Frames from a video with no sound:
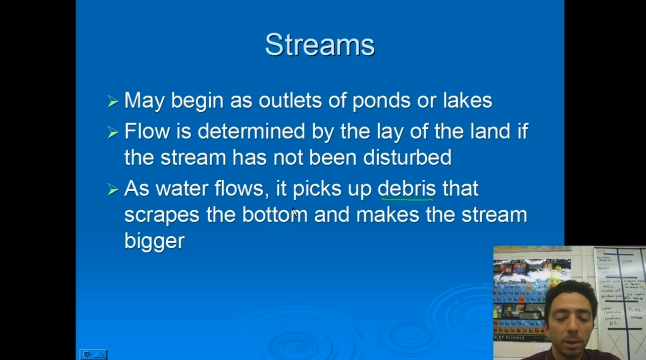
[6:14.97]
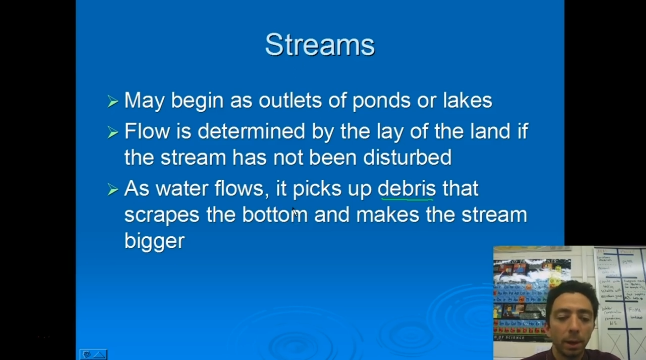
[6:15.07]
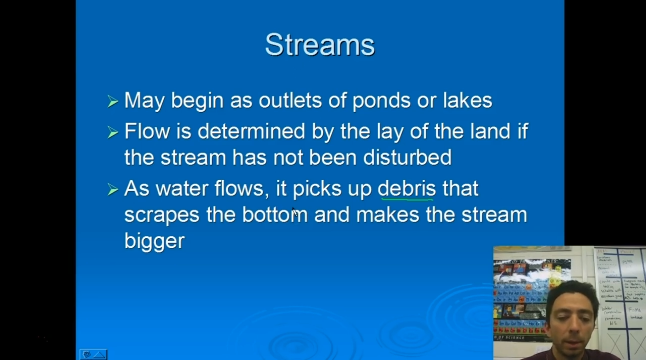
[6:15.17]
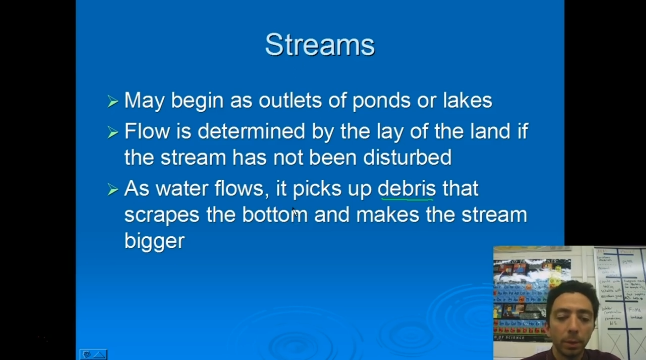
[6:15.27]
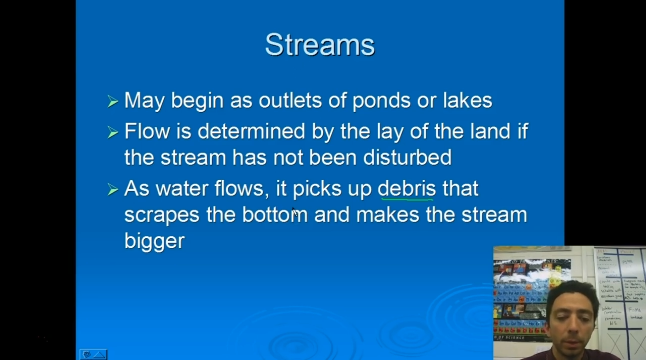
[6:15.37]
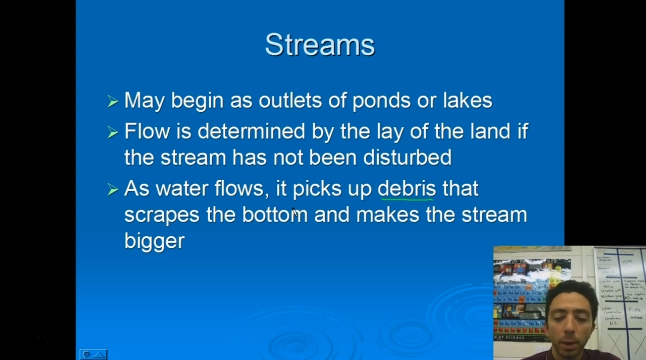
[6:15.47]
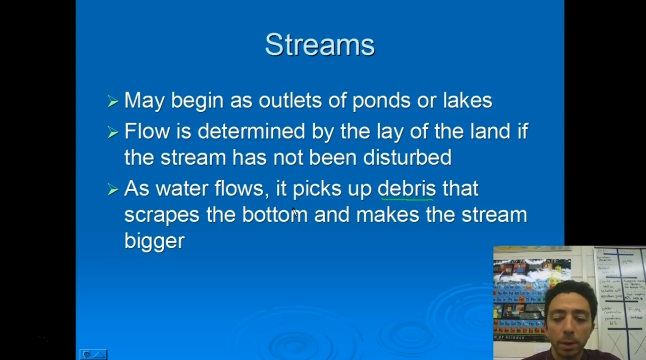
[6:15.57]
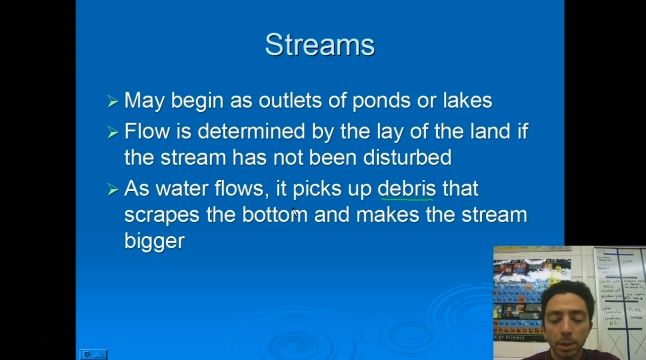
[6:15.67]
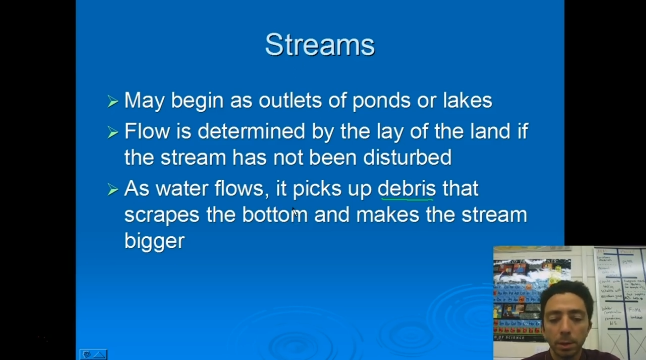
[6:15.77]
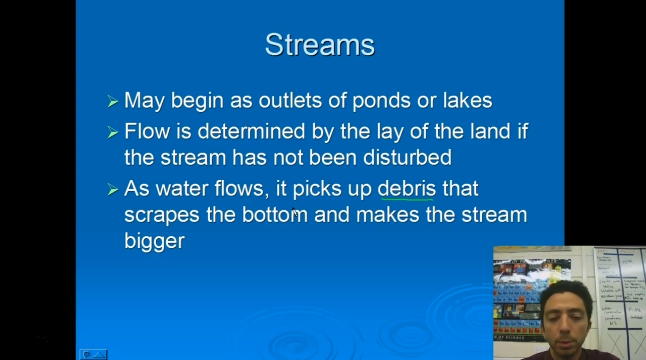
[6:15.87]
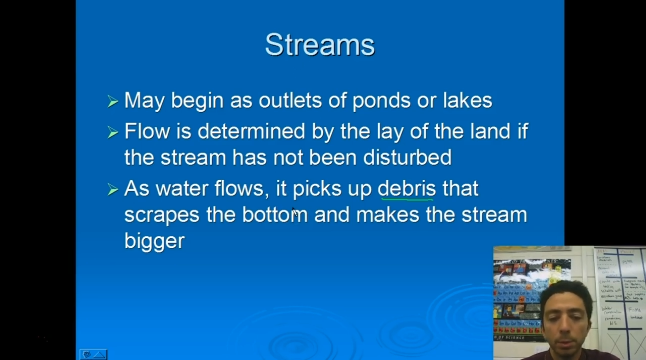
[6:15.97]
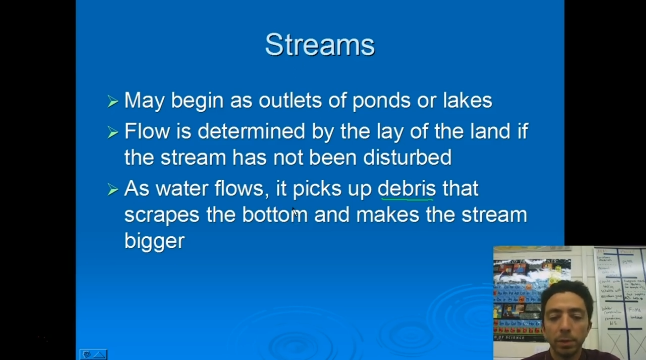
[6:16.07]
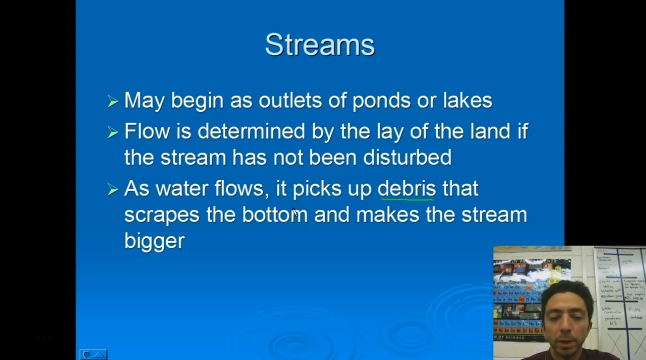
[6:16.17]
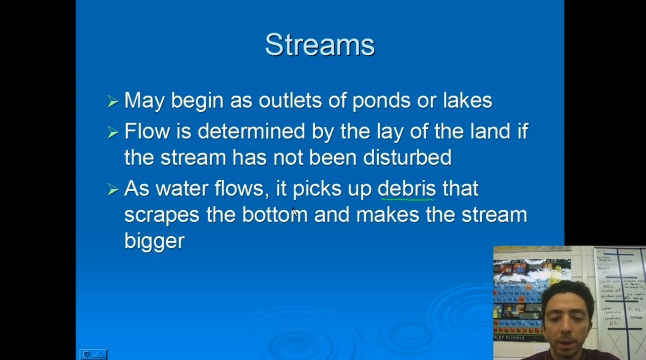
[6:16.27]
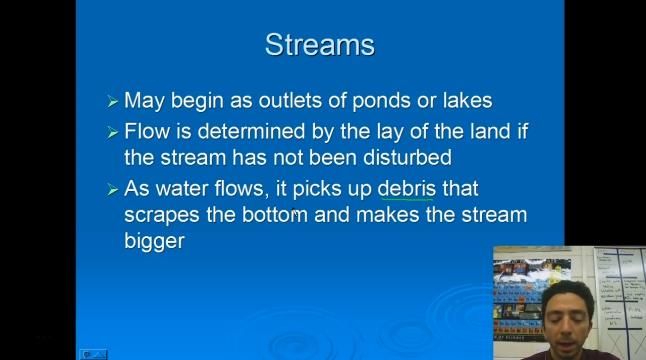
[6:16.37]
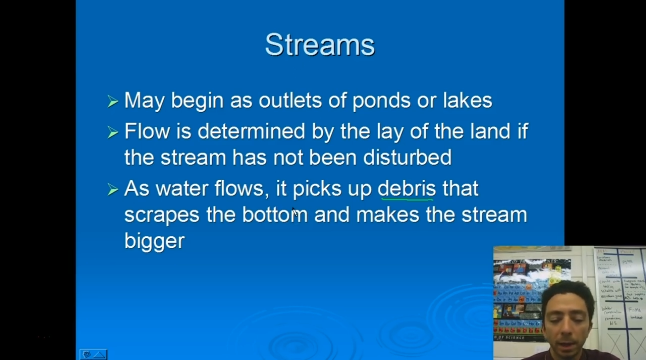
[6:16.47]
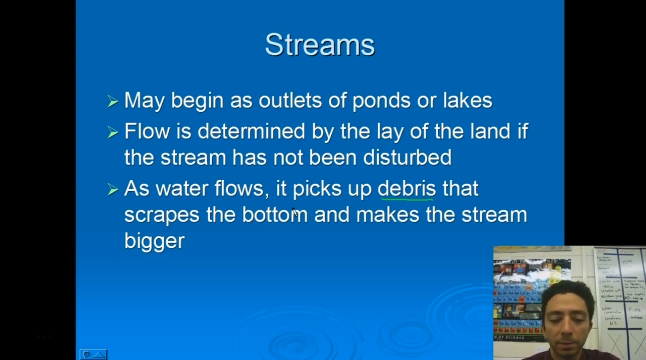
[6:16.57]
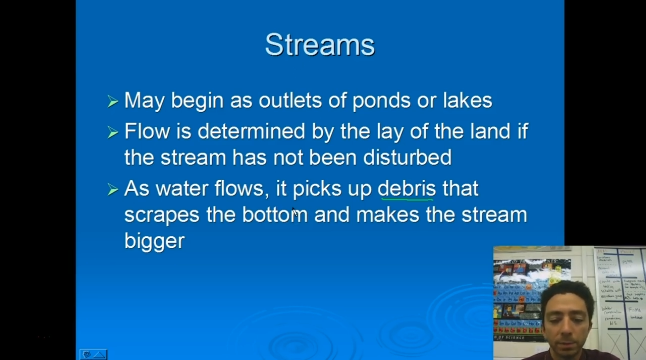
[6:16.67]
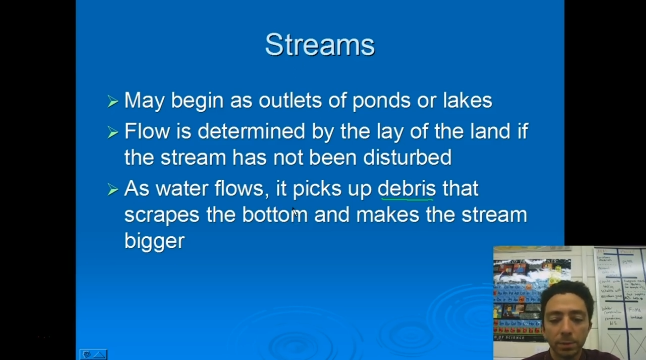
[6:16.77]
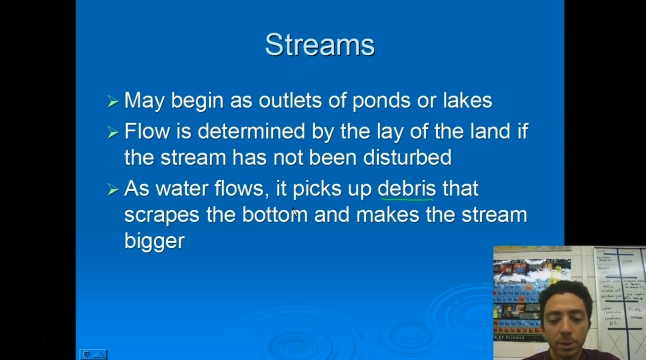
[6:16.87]
but the water is going to move it and kind
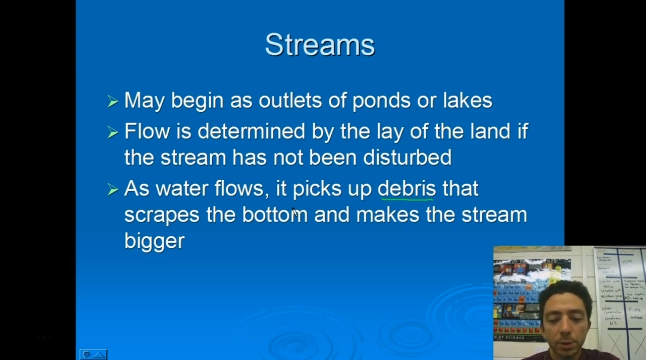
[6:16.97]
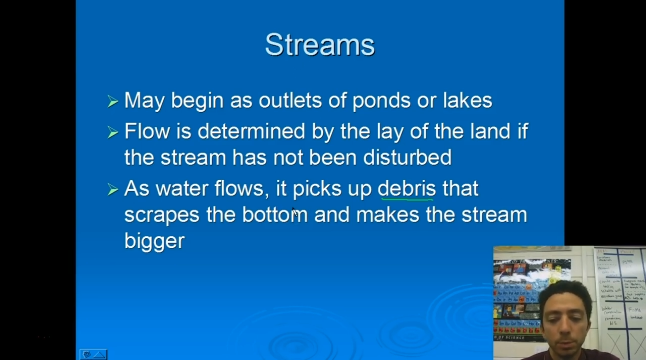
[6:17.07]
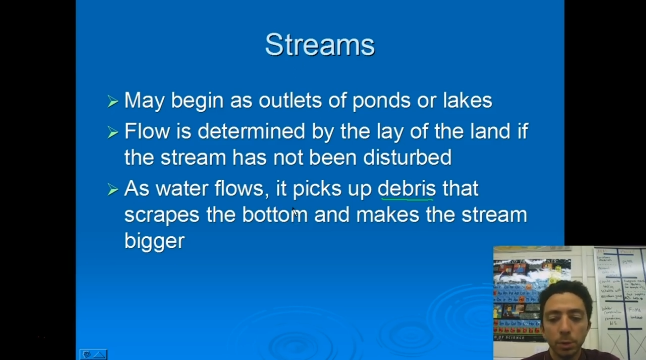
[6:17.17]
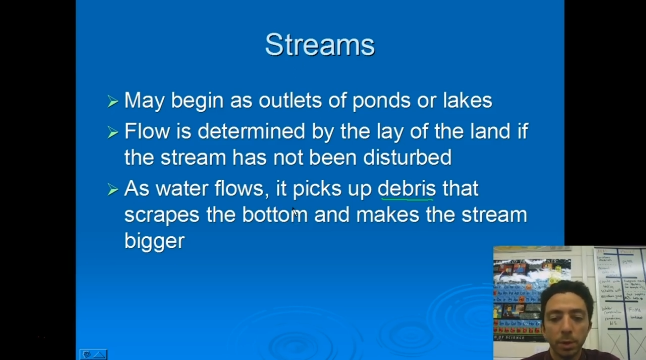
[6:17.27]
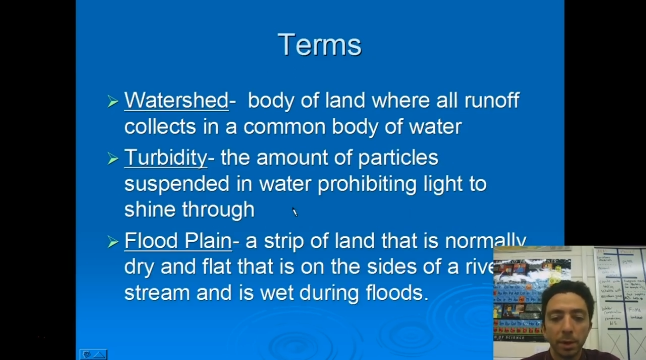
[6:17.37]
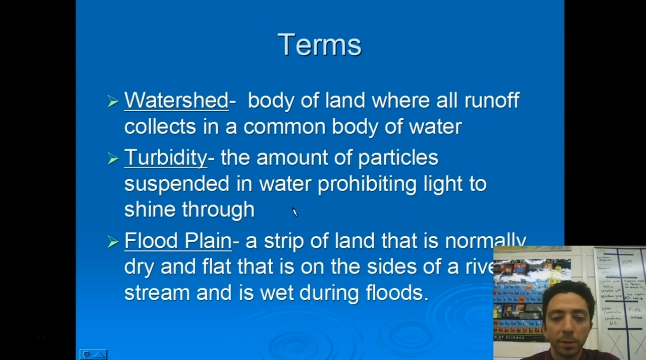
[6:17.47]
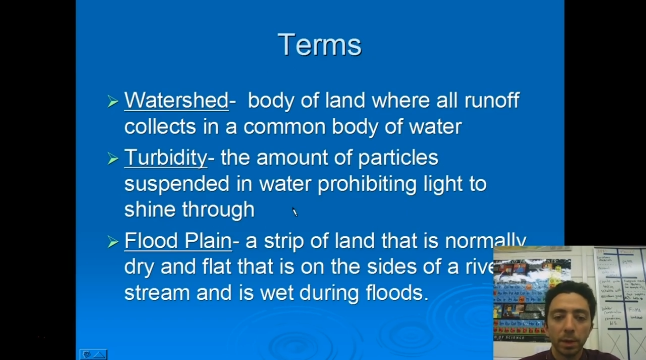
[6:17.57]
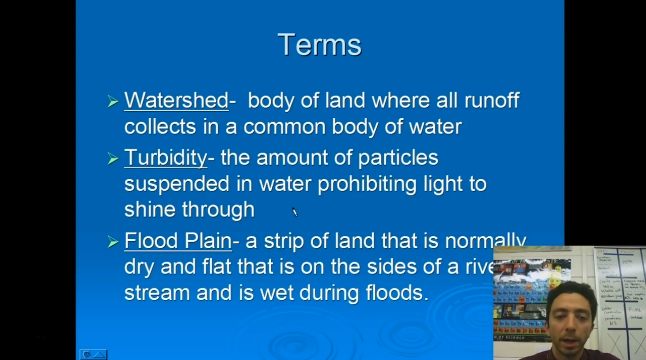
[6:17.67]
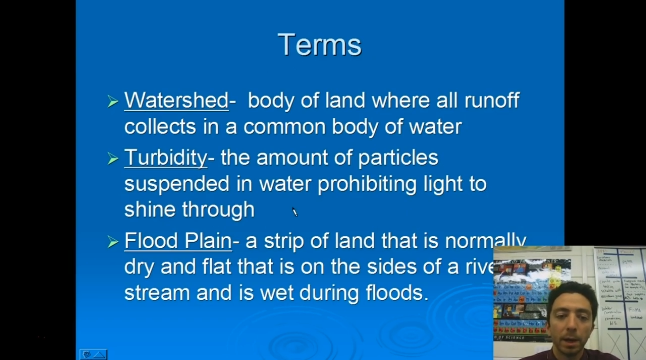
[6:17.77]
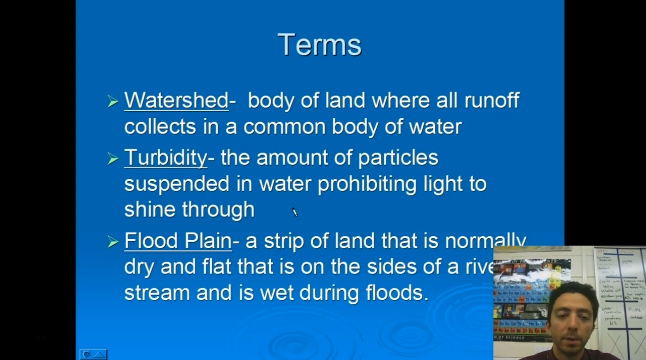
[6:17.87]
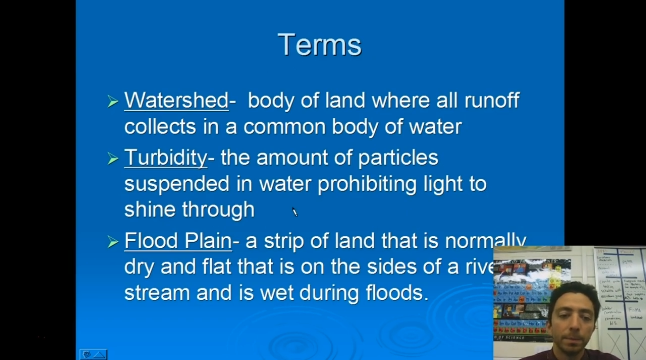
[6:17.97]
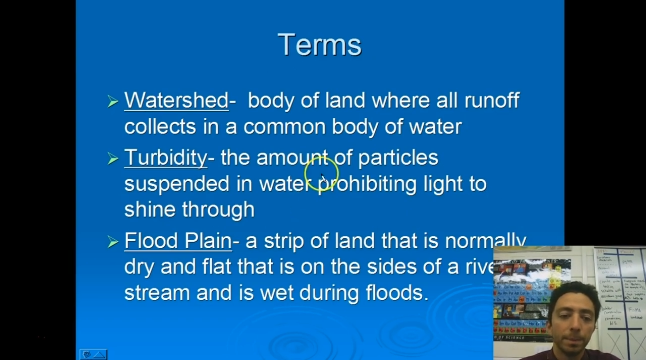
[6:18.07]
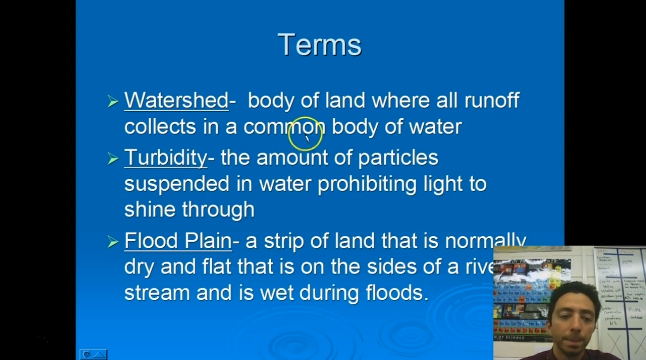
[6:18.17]
of smooth everything out.